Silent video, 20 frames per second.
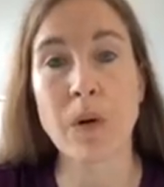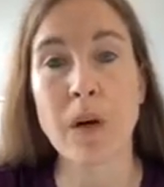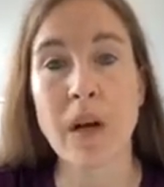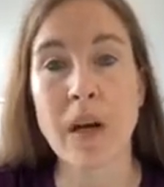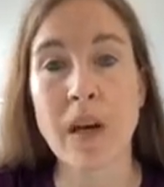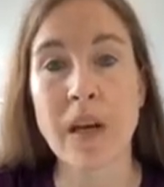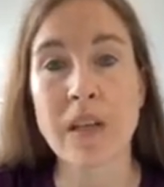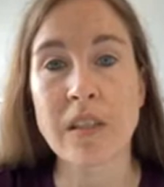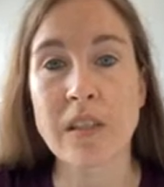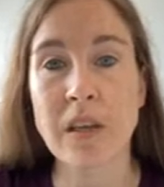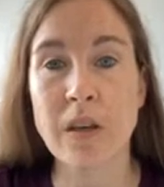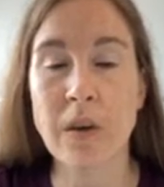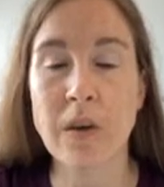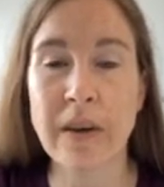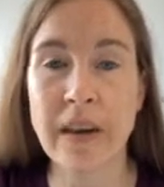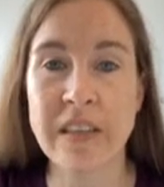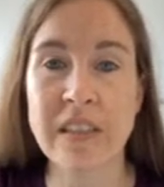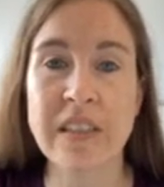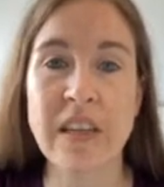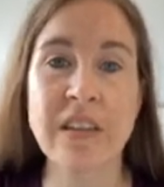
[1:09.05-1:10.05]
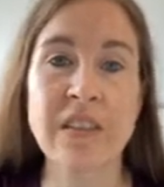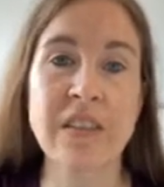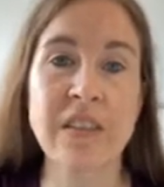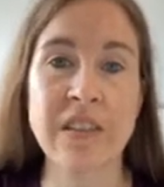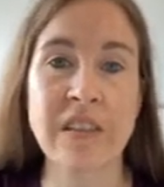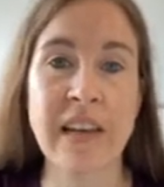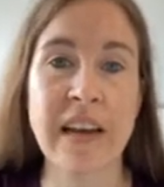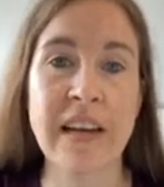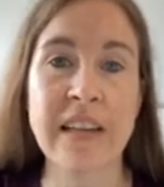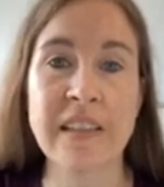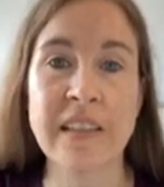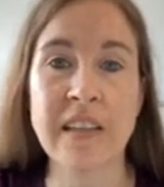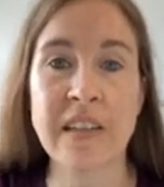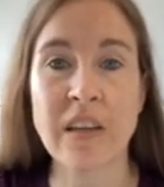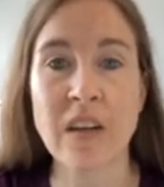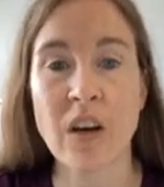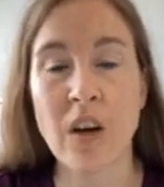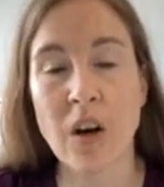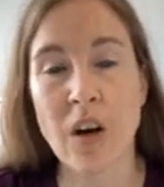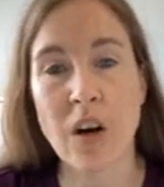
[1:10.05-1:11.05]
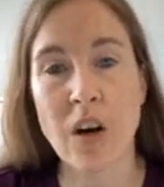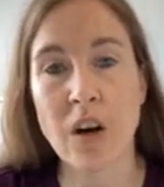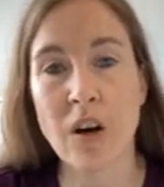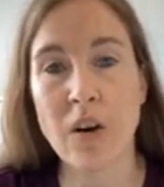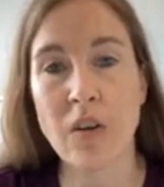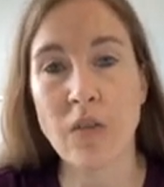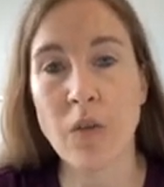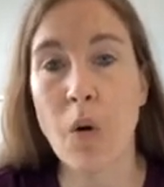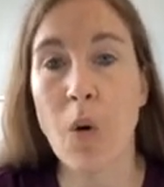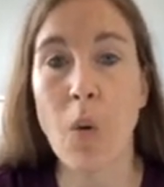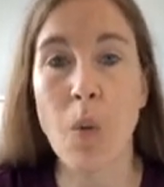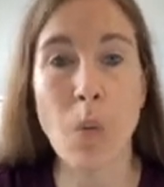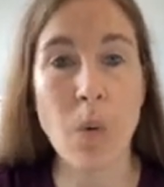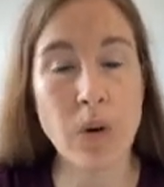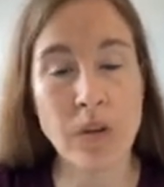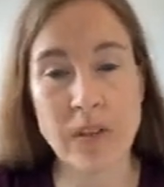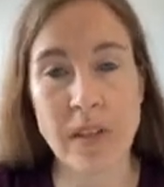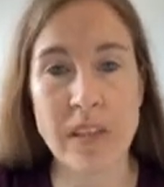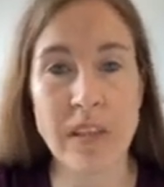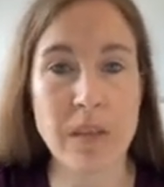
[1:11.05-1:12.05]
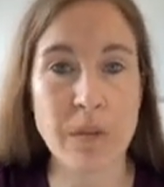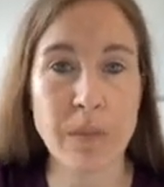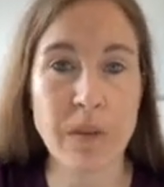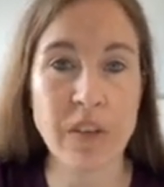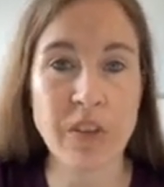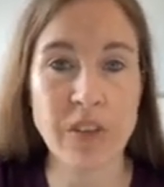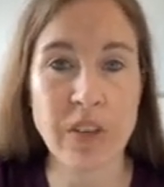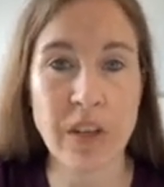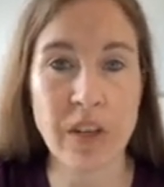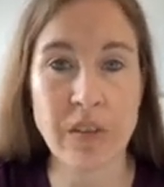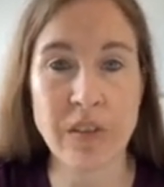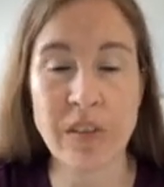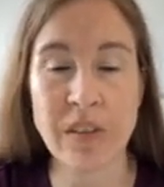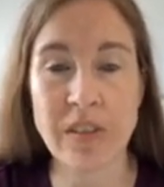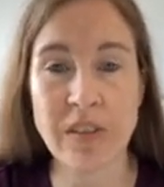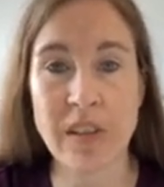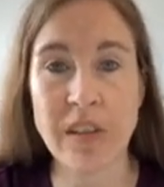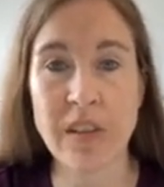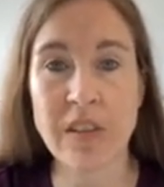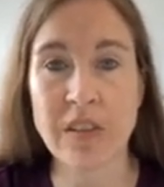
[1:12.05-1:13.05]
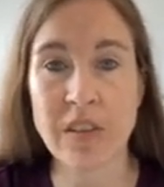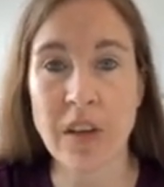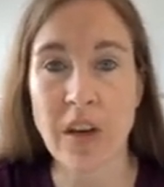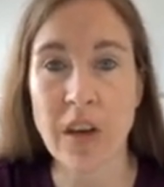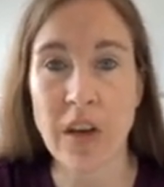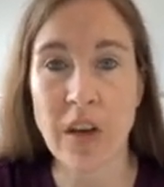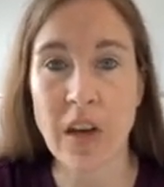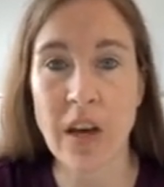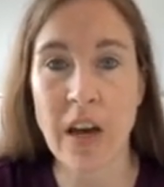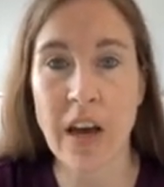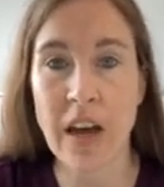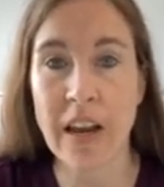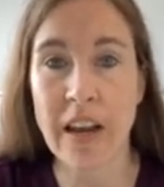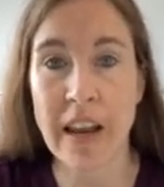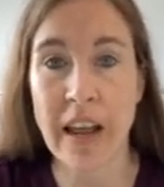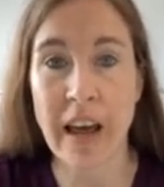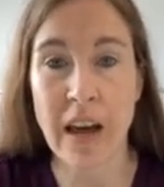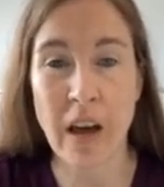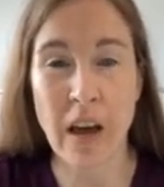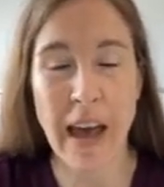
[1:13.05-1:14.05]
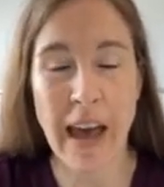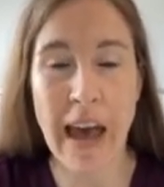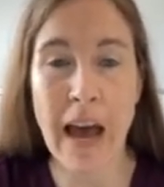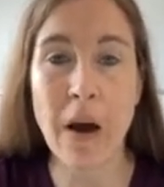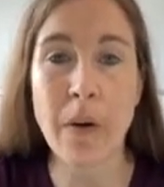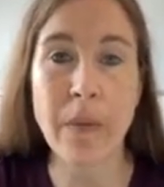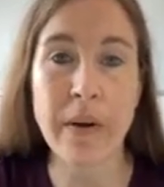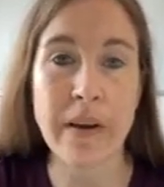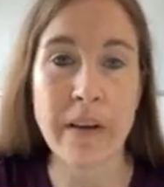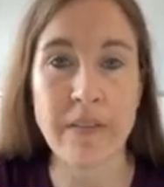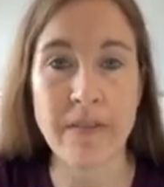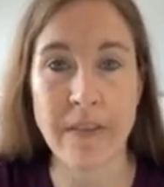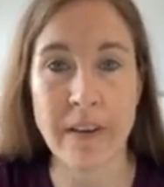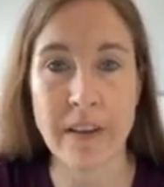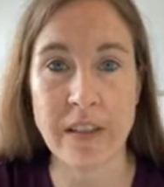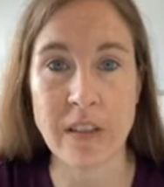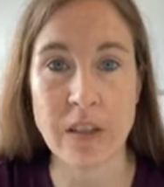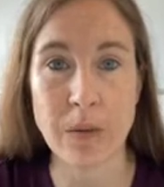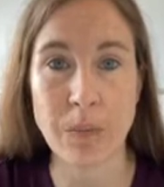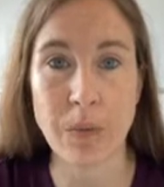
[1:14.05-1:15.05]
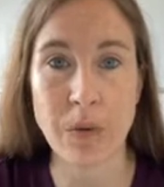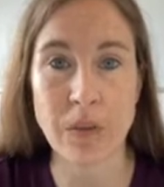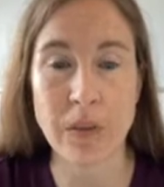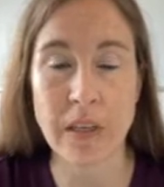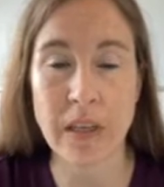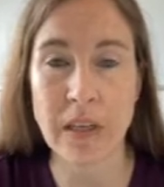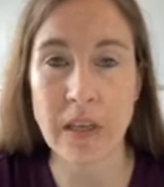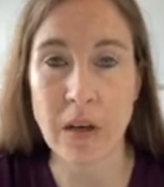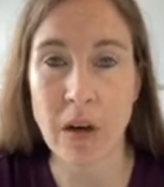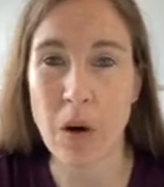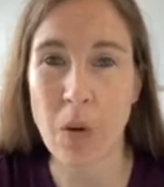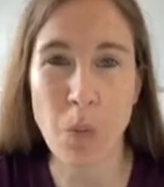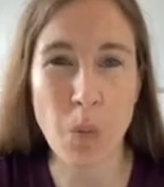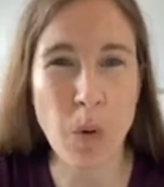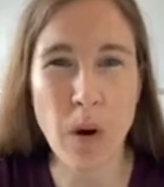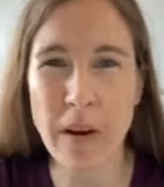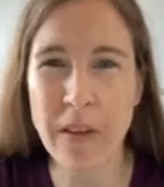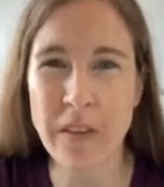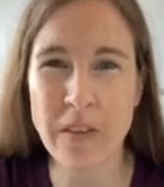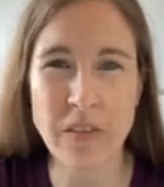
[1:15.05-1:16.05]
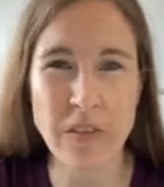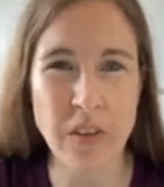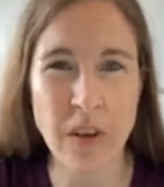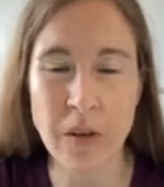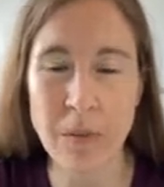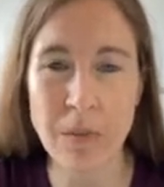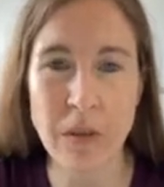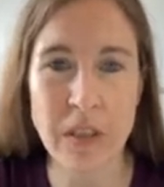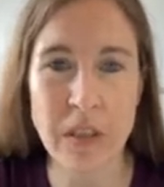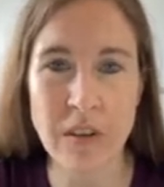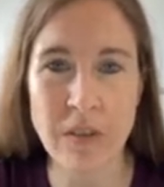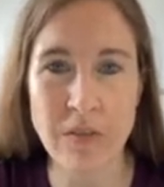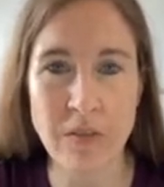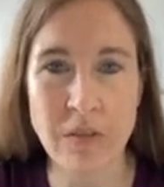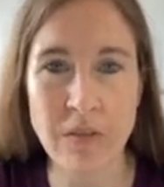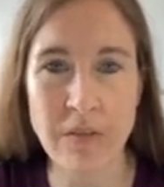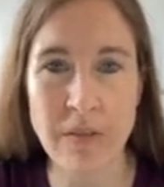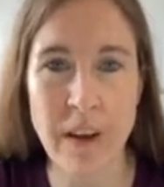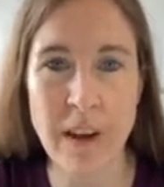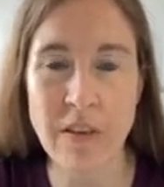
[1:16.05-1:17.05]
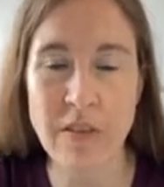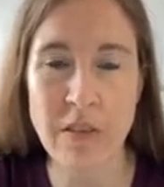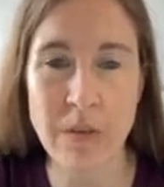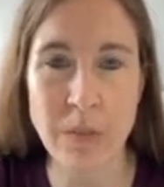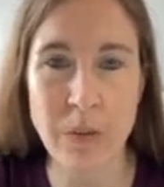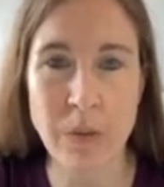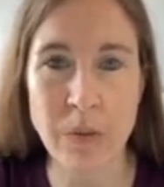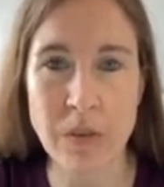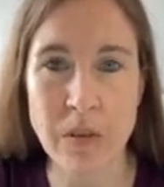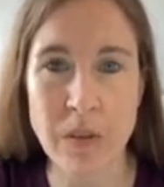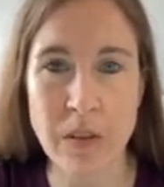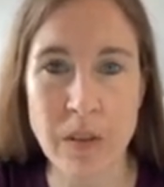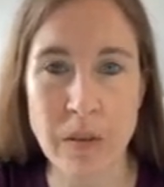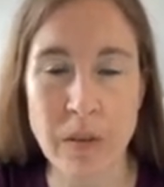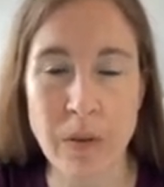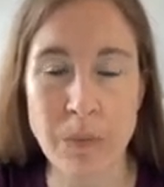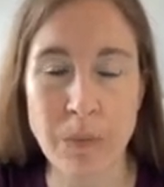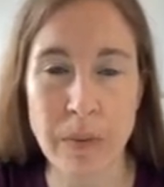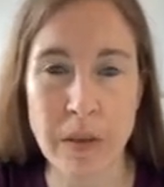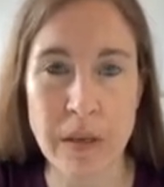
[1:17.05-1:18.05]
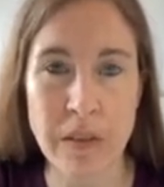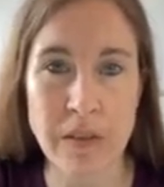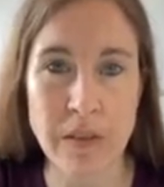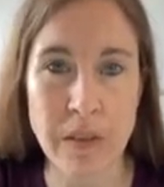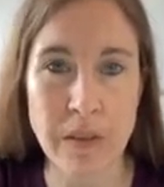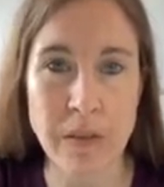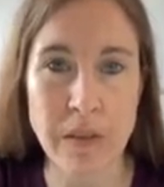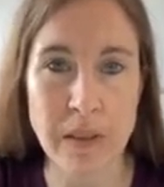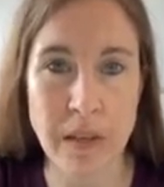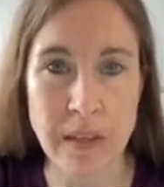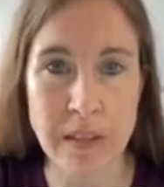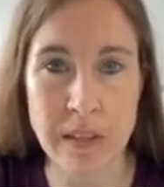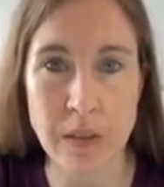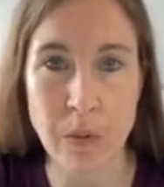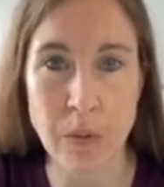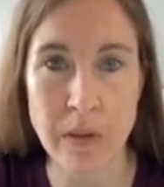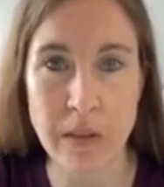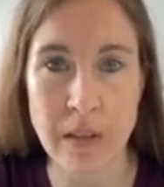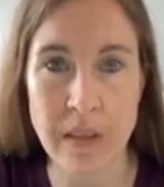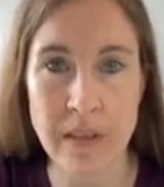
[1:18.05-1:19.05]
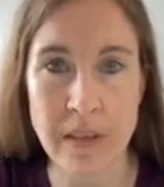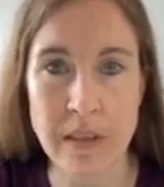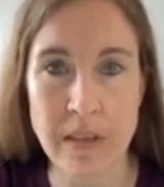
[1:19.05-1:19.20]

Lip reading: so you get an understanding of what endometriosis is and how it affects the body and why there's so many different variables that can all be associated with it.